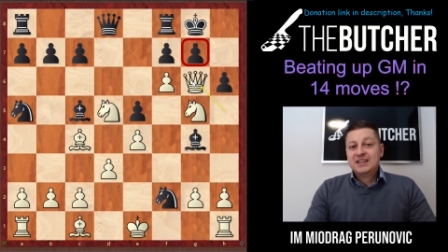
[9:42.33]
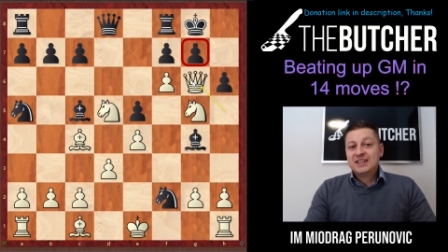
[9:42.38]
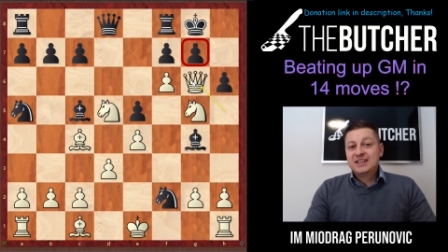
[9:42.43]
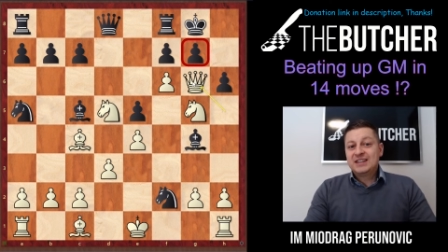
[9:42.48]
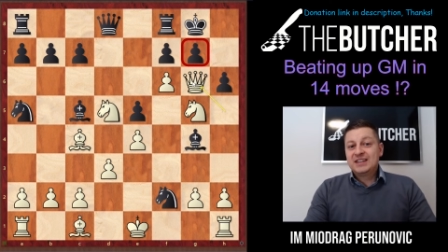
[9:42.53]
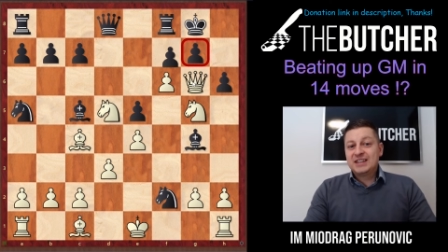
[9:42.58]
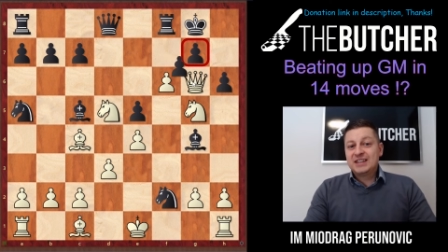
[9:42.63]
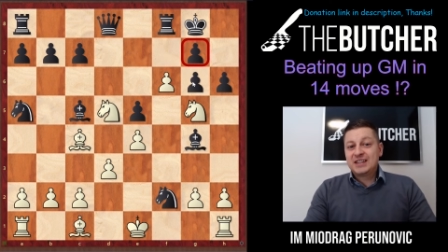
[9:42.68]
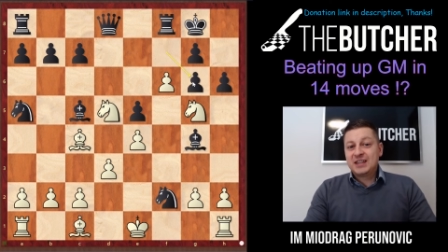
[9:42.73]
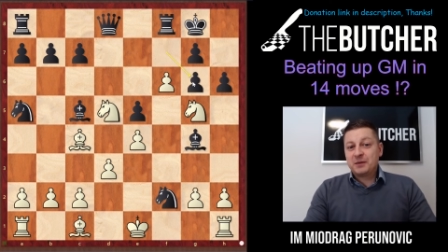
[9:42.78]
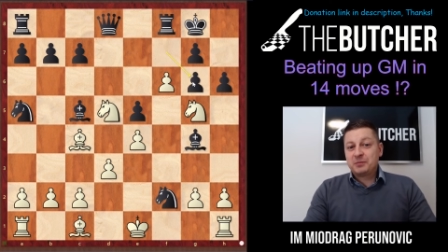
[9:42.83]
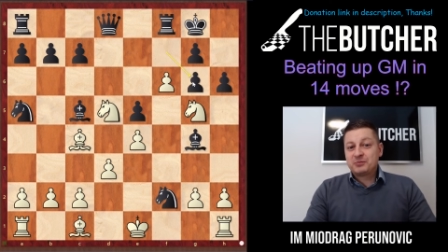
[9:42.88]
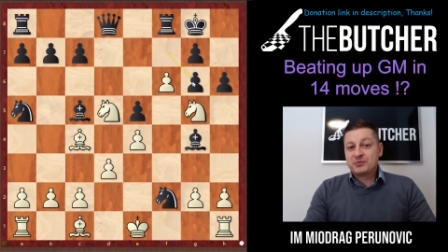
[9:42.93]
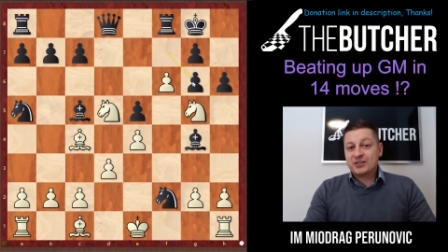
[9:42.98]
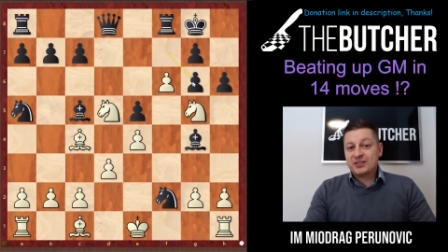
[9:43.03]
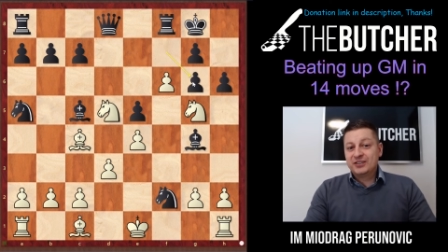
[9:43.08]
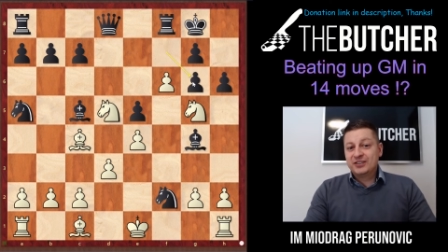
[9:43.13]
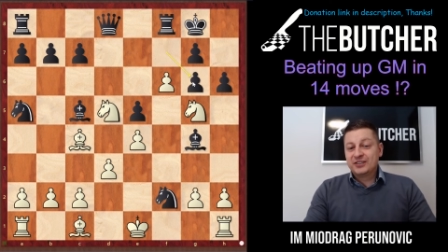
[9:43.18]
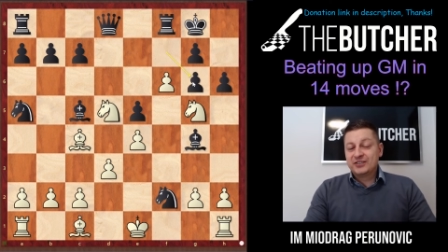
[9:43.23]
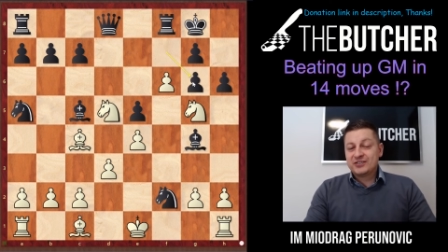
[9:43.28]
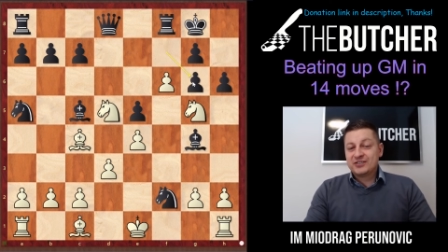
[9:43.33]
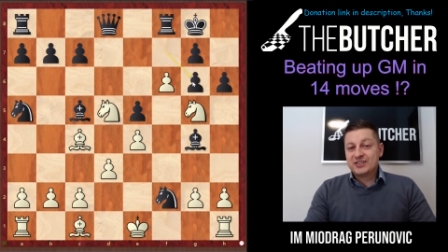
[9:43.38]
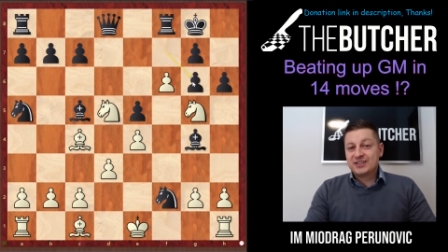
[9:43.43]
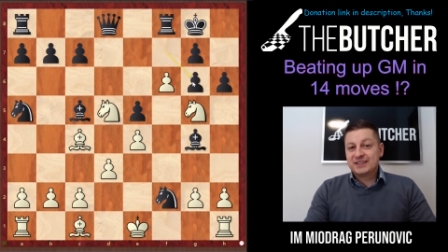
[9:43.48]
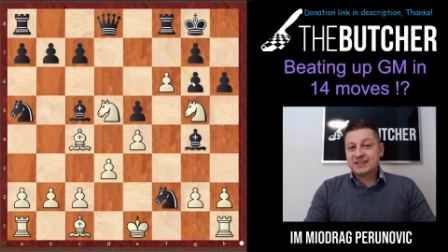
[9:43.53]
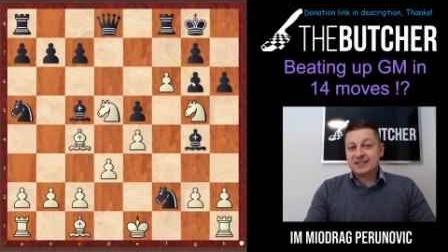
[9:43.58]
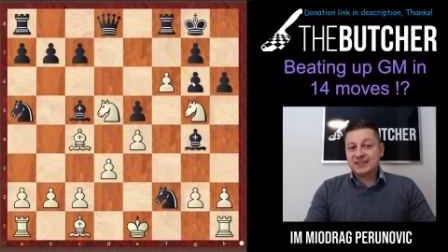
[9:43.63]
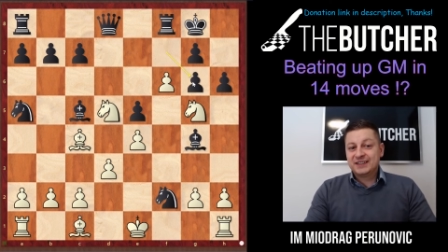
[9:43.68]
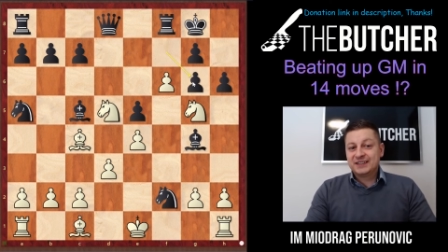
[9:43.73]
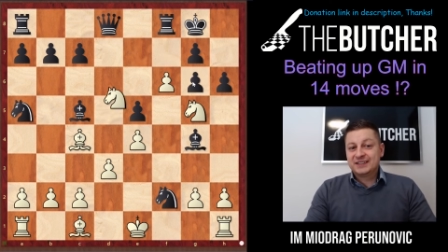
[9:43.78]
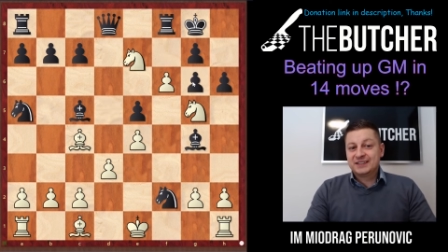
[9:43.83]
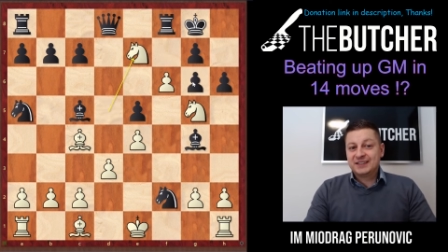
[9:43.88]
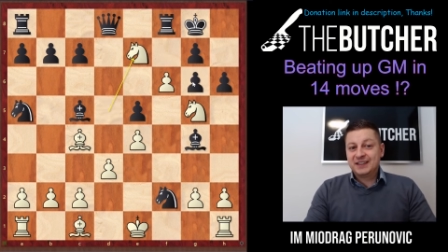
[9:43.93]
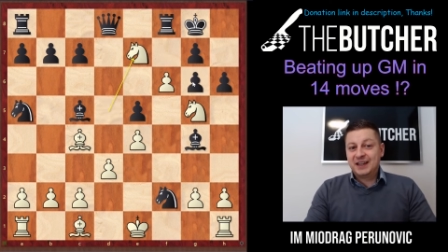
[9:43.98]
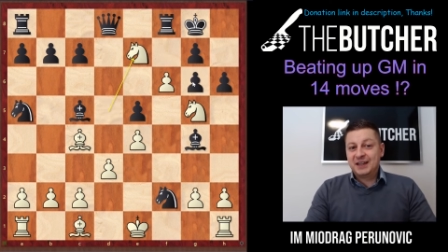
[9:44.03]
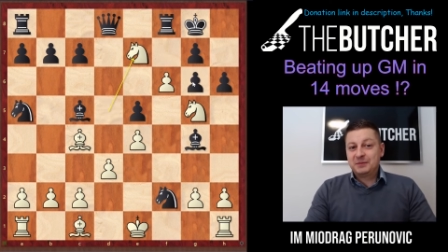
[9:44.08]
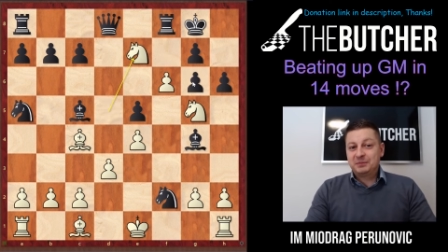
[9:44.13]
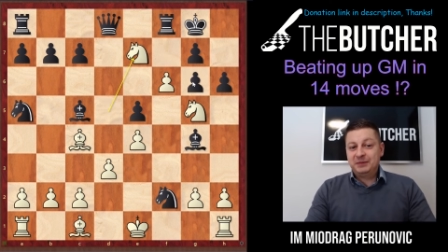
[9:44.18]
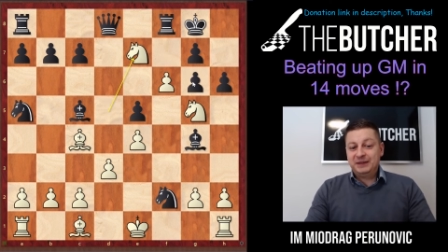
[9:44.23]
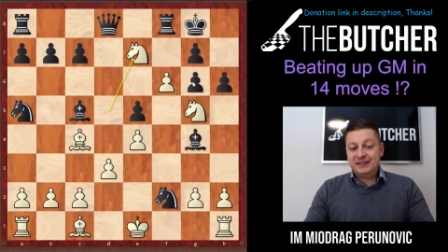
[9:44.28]
He captured on g6.
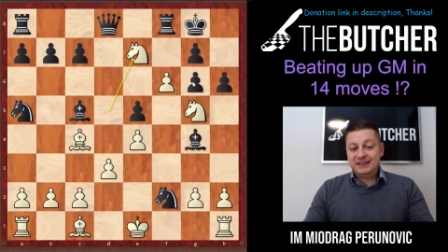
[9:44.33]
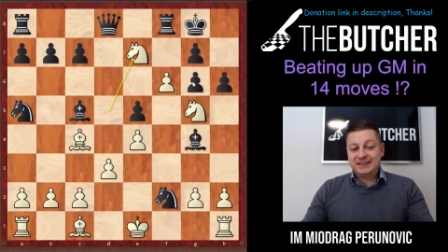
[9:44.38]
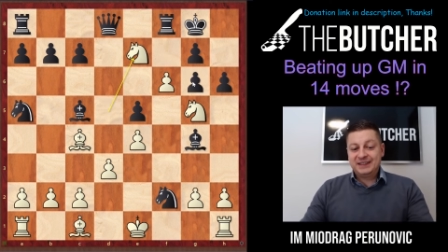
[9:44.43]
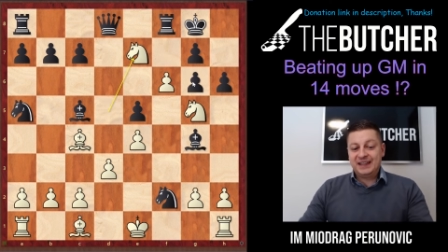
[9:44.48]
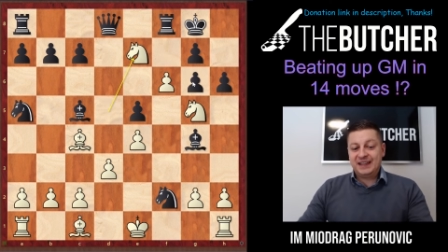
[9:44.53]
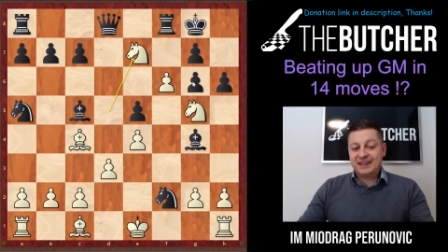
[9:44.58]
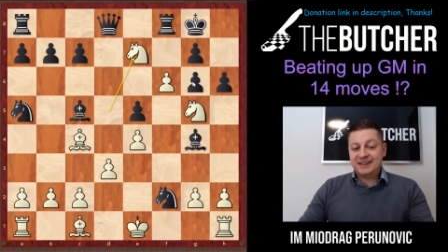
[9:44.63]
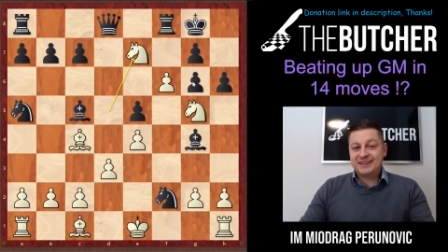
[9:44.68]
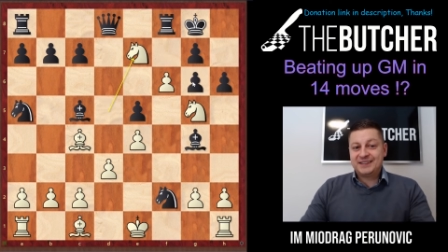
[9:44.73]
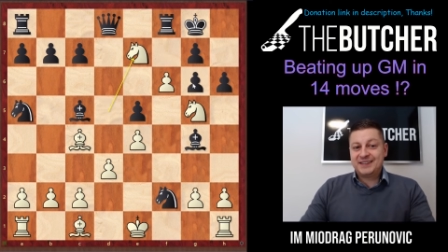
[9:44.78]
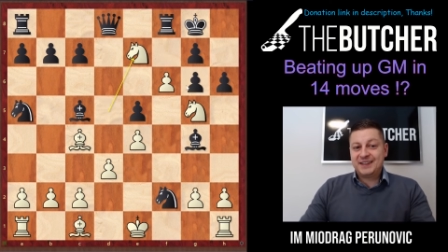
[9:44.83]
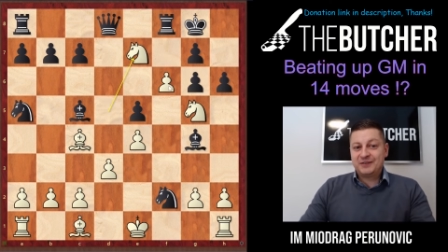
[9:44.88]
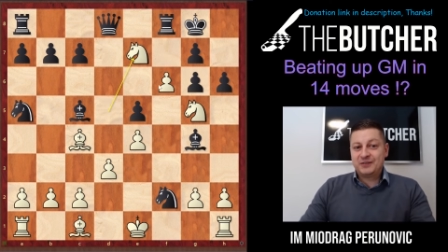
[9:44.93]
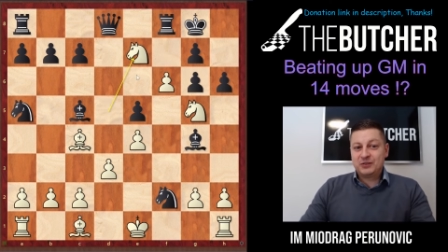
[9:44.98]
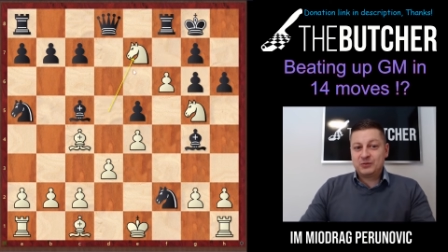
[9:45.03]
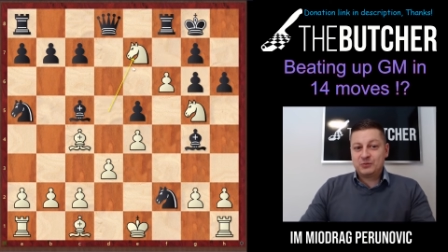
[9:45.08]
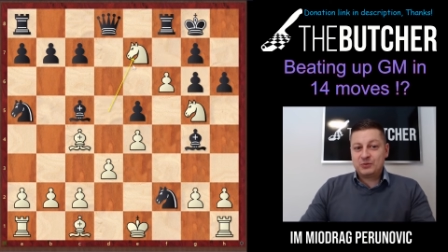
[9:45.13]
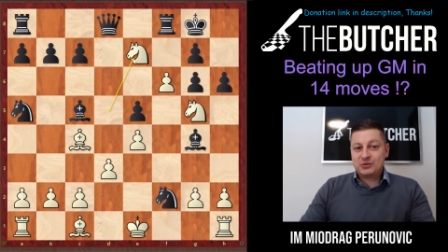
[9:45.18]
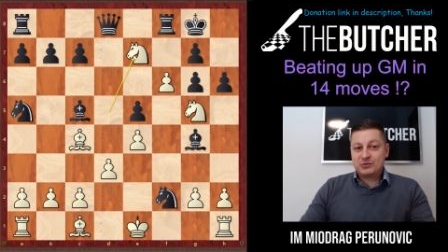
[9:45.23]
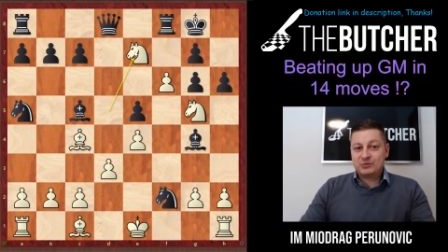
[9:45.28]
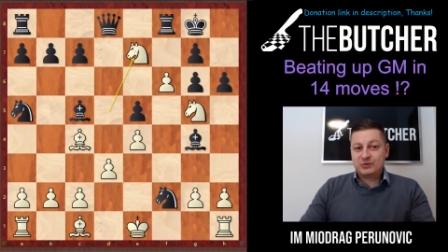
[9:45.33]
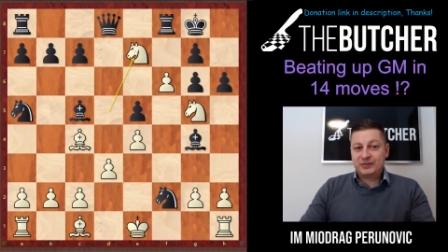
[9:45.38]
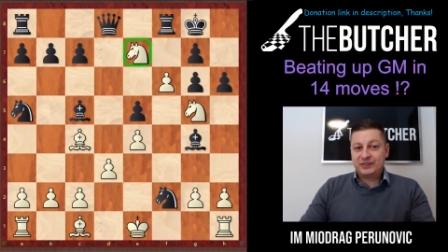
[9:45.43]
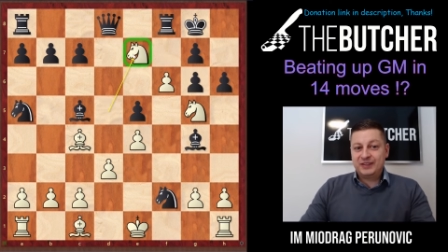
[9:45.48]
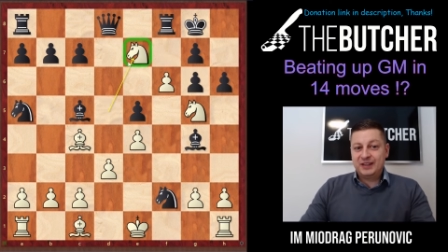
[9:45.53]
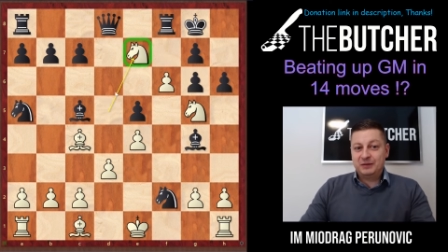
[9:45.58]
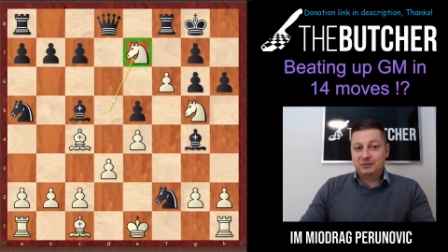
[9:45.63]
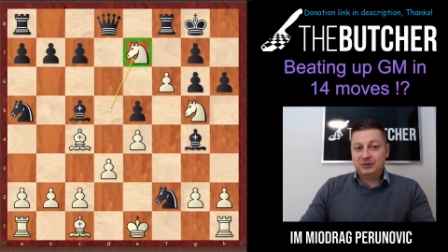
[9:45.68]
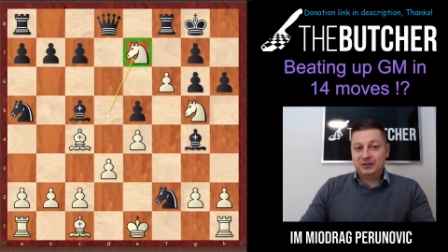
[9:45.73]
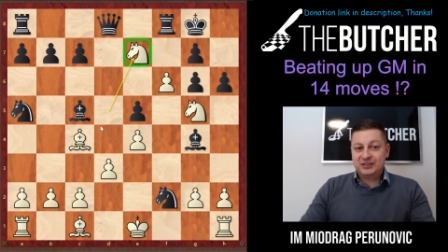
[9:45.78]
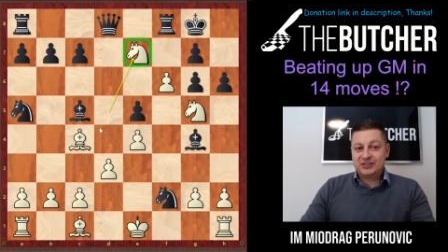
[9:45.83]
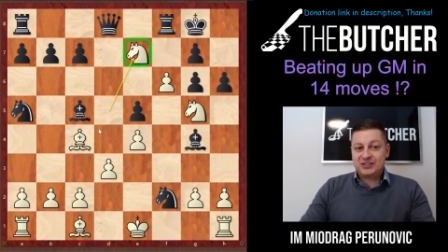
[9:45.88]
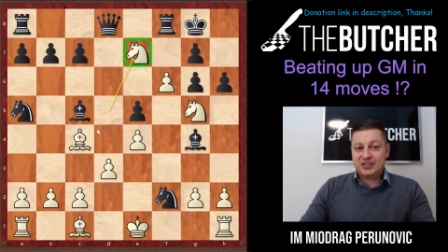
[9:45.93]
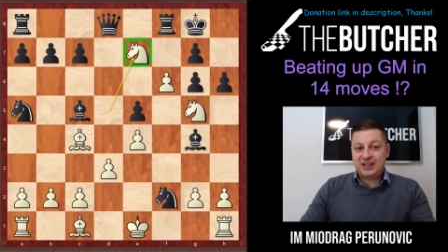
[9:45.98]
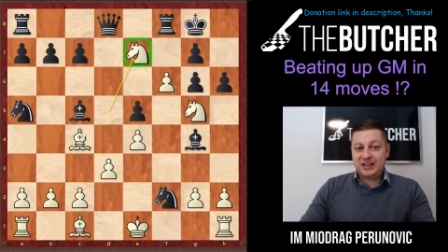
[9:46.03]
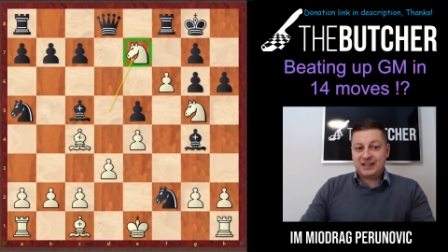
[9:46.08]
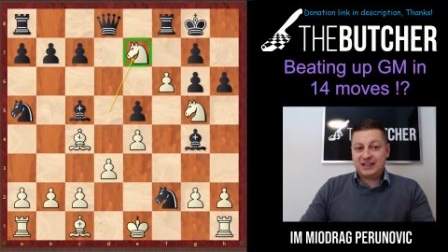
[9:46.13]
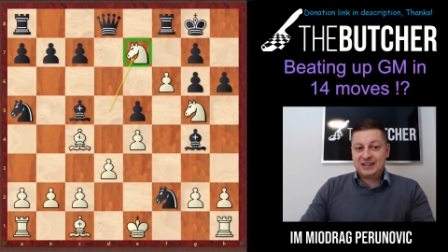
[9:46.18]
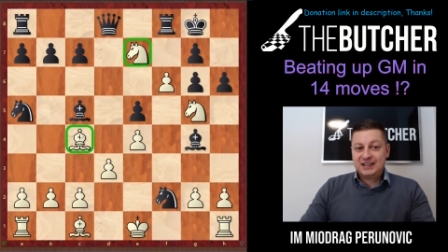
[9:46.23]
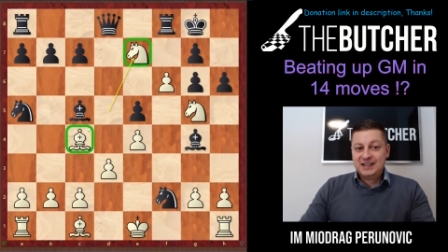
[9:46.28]
I played knight e7, which was double
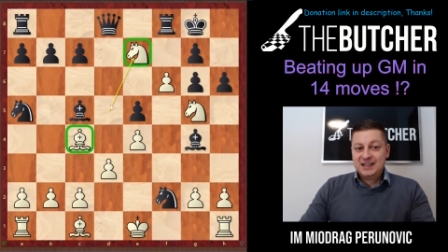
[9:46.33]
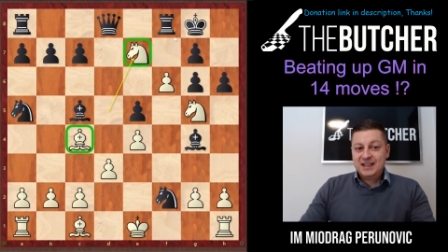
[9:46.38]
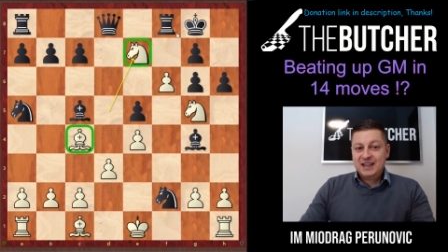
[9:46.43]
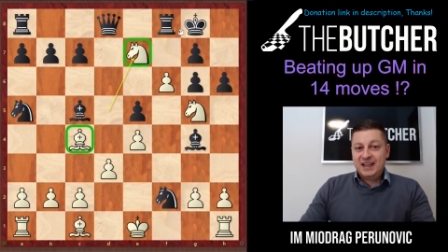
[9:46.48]
check.